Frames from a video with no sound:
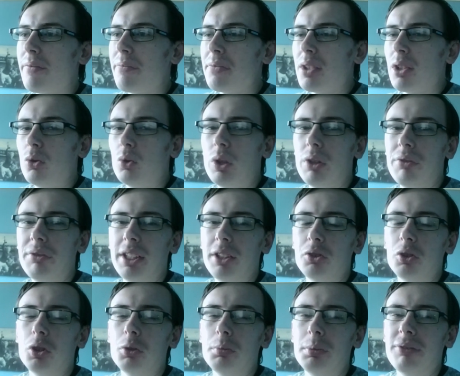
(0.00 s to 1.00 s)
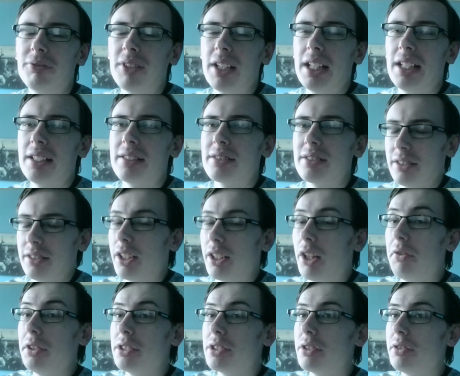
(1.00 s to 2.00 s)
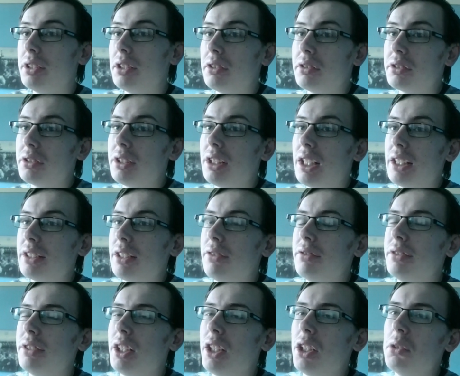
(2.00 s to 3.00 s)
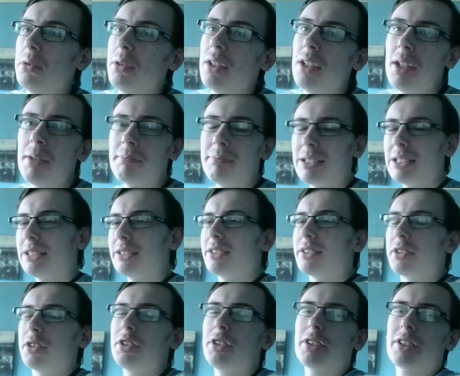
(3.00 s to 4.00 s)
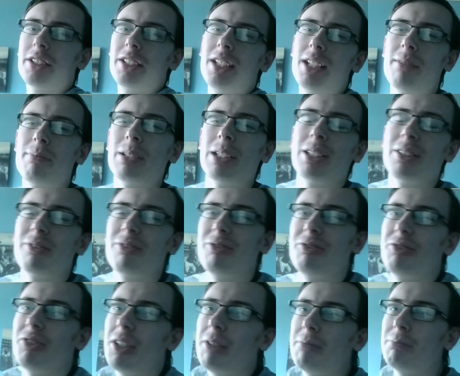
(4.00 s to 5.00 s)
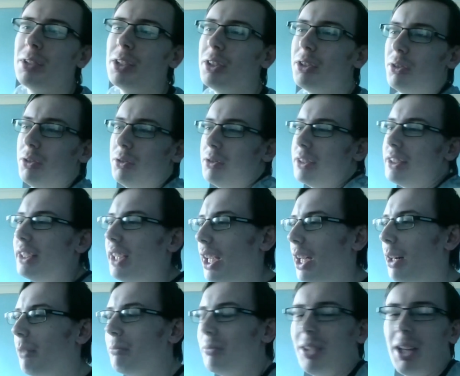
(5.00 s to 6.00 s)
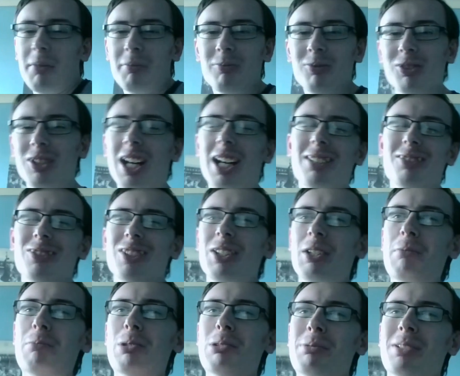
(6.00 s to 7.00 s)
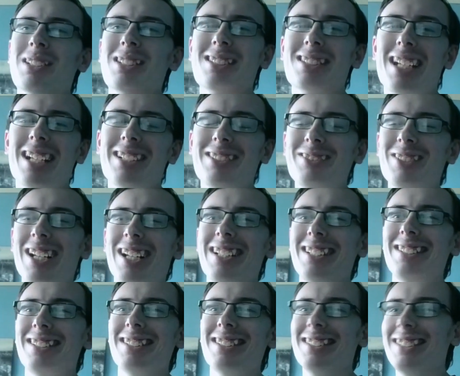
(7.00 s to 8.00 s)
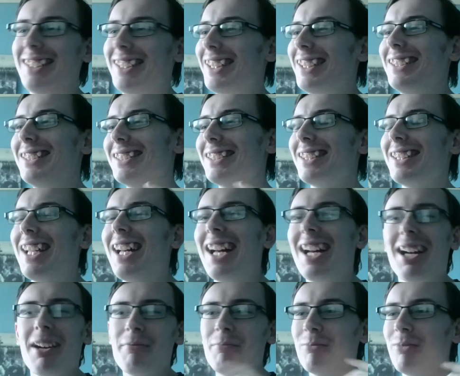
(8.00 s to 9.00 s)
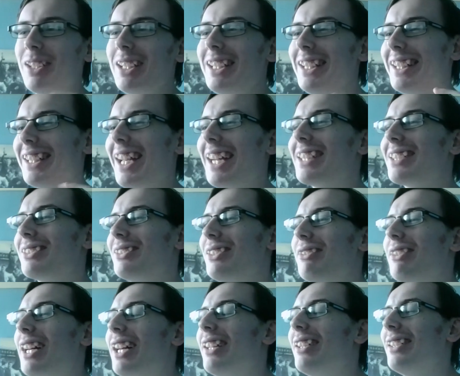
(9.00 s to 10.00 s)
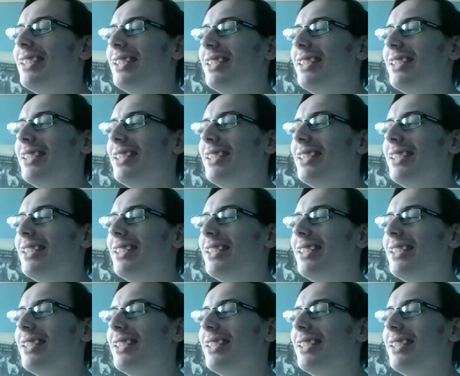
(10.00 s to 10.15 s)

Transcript: Whether there will be fans going to it or not, I don't know. But talking about football, yeah, I real proper segued into that. I'm really gassed with that.